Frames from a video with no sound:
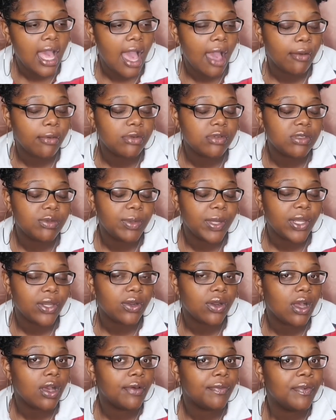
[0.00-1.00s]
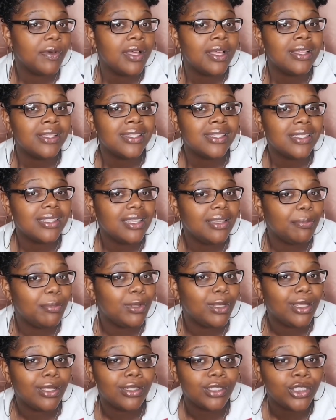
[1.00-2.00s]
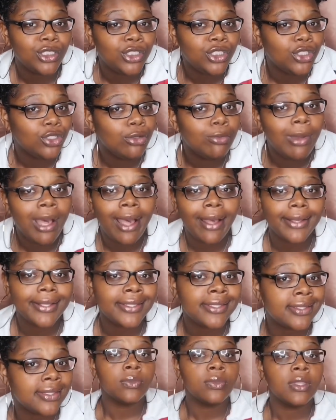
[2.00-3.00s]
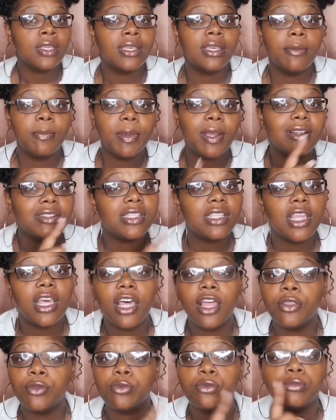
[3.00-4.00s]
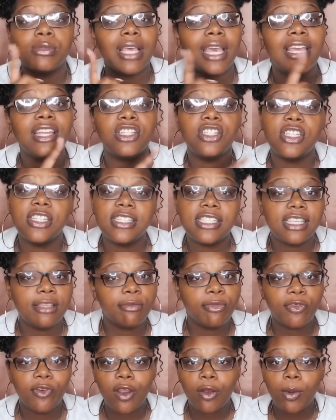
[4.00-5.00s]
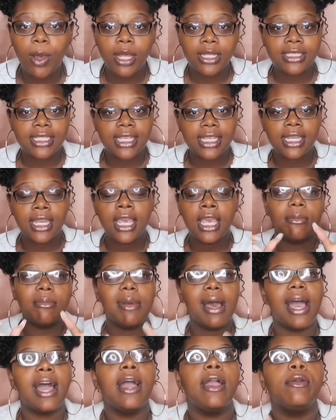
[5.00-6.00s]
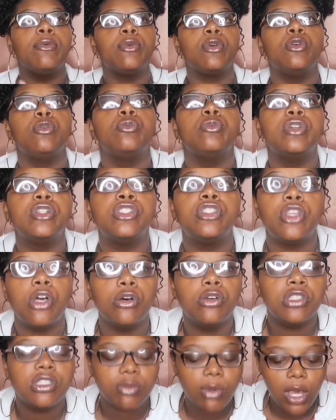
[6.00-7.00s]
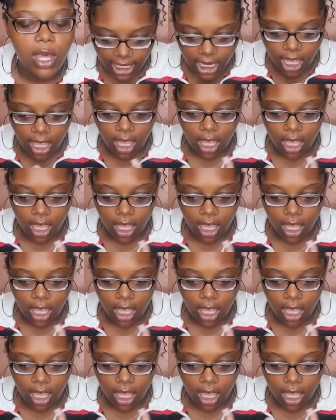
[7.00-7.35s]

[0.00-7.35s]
I was better off sleeping in a shoebox compared to the other rooms I had just seen before I walked in. My room was so small.